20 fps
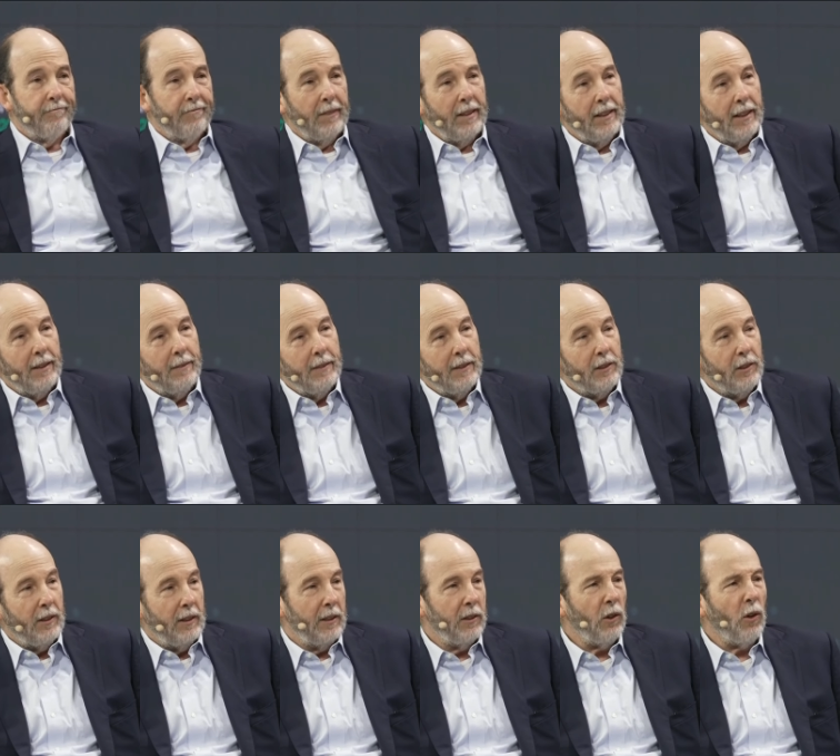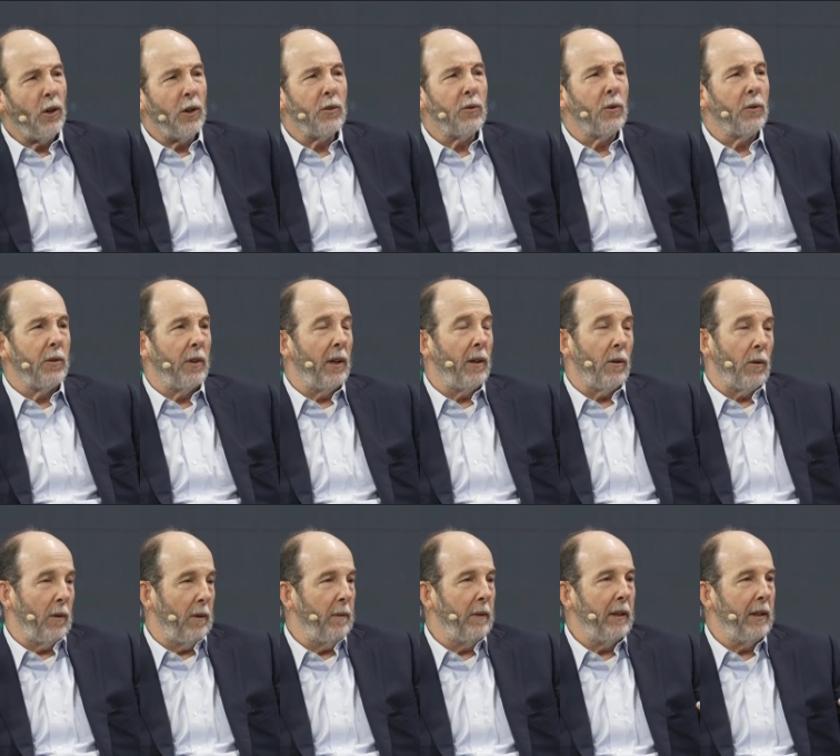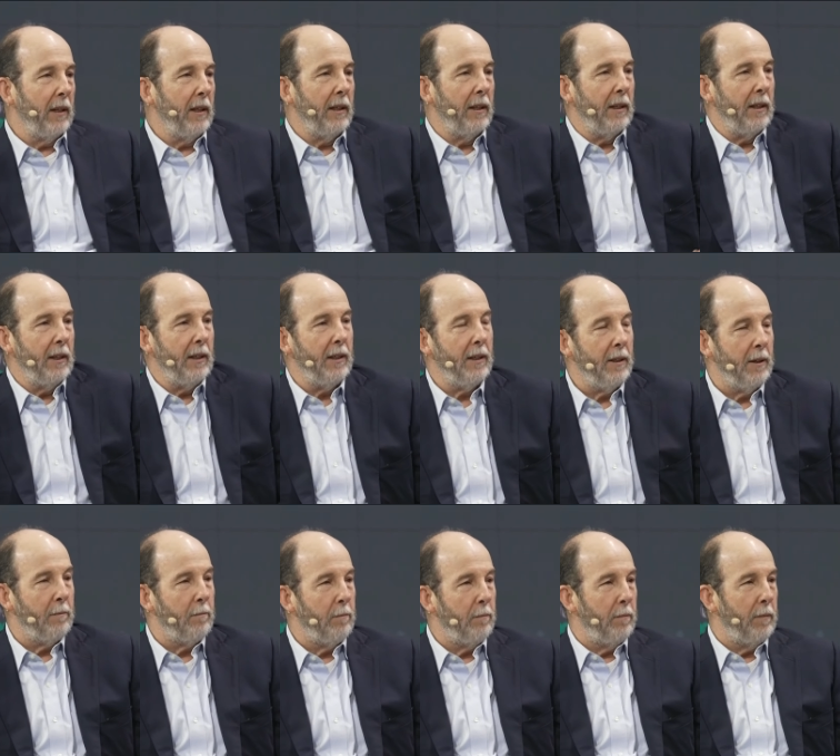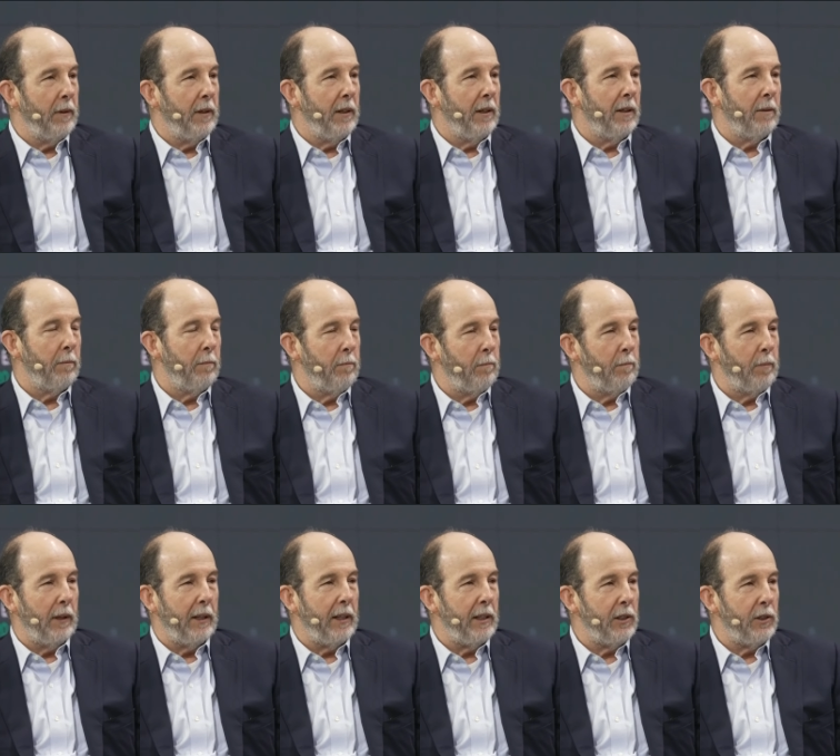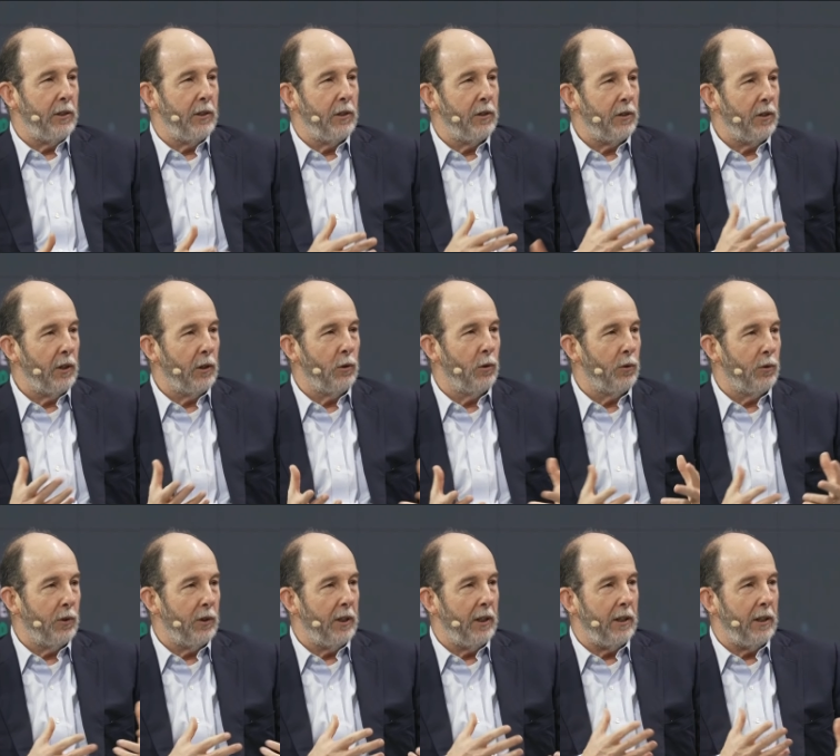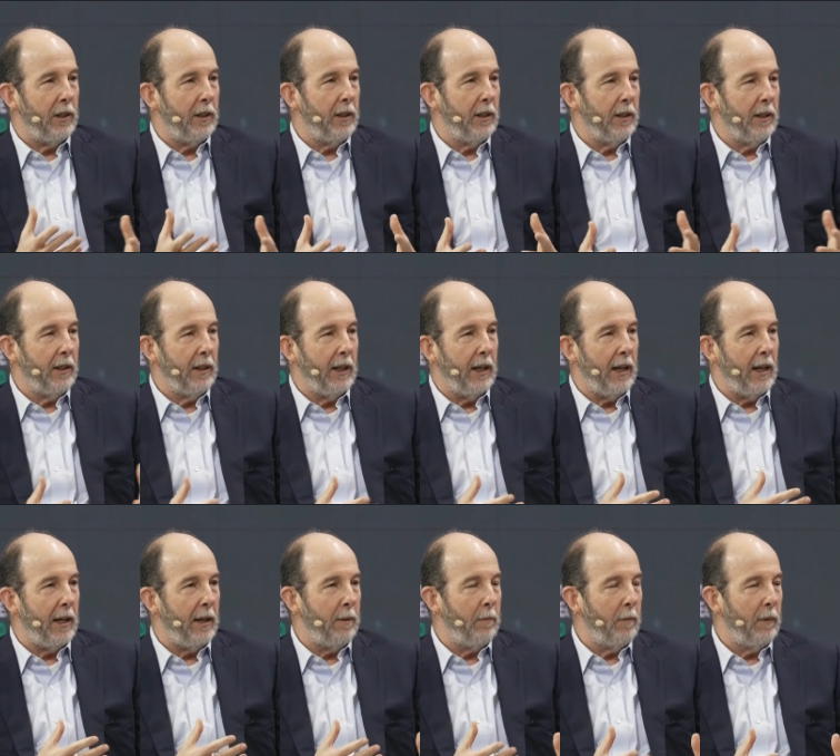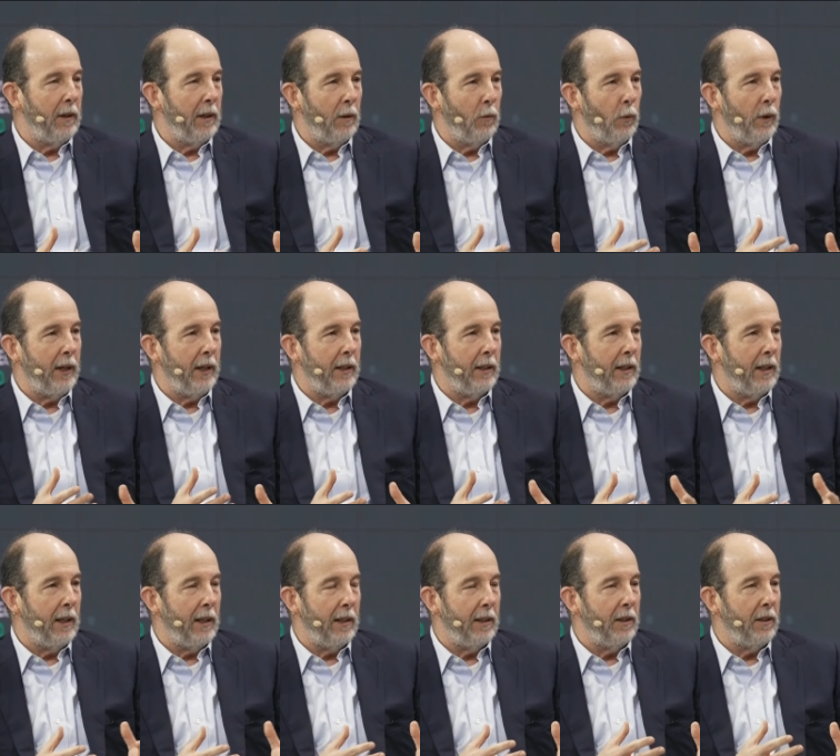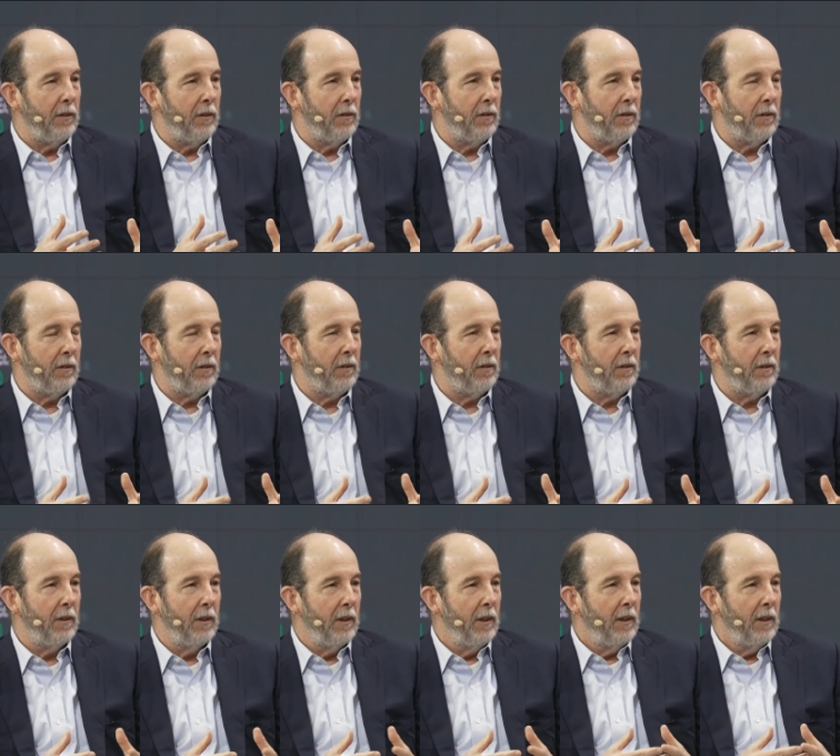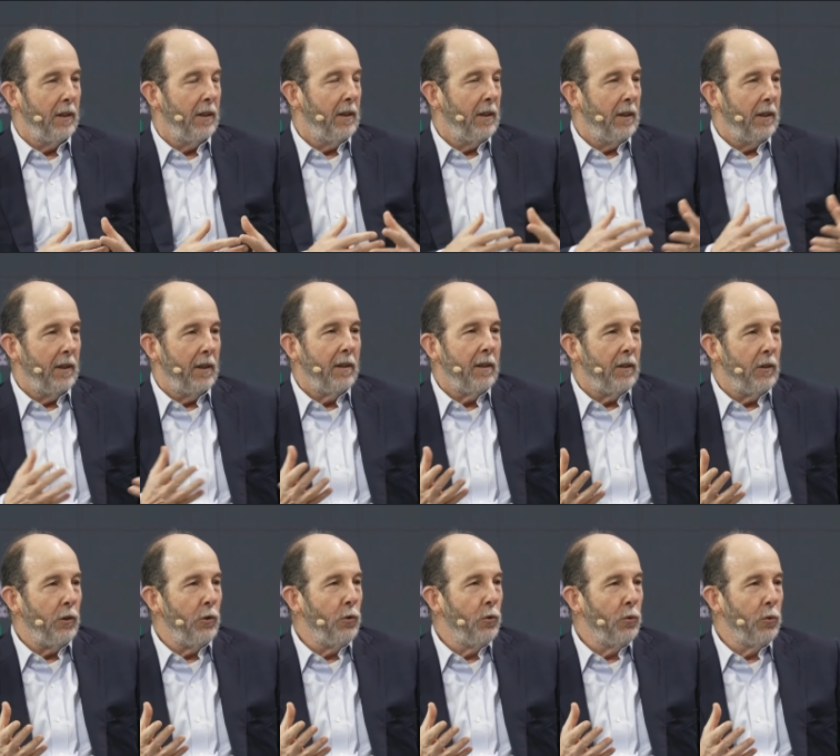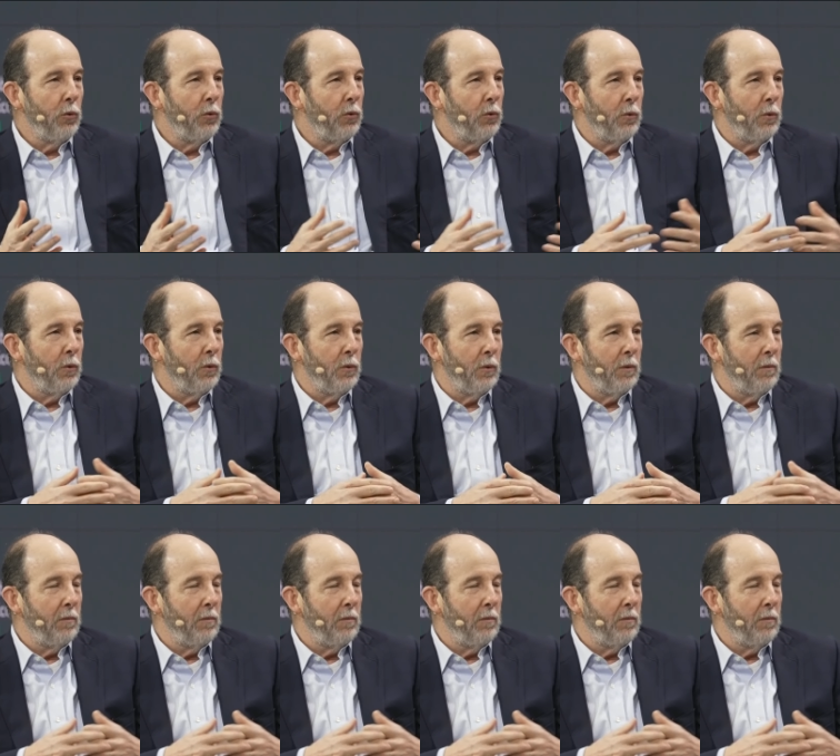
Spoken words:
I mean, it's hard to tell. I mean, he plays this negotiating game in a way that is new to